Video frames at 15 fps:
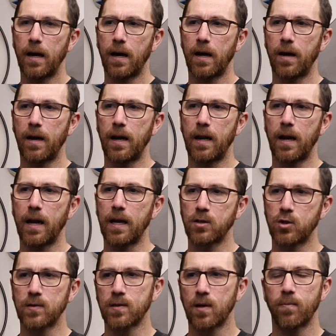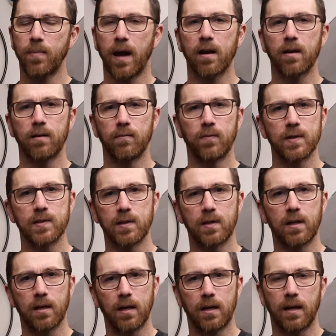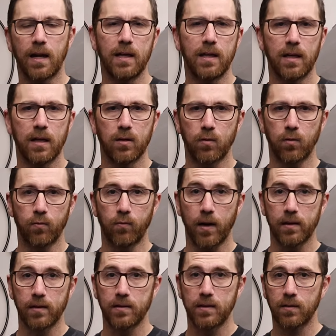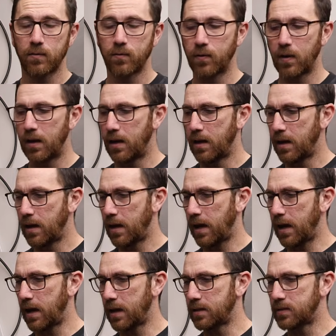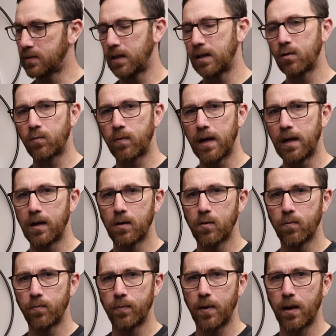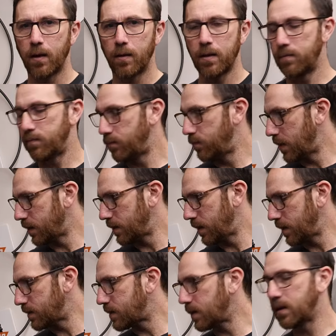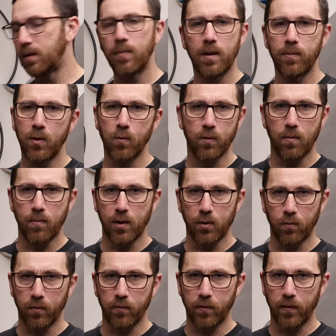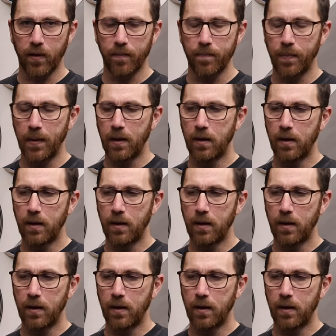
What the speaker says: And I had just come back visiting a 98-year-old relative, and seeing the radio, it instantly made me want to build one for them.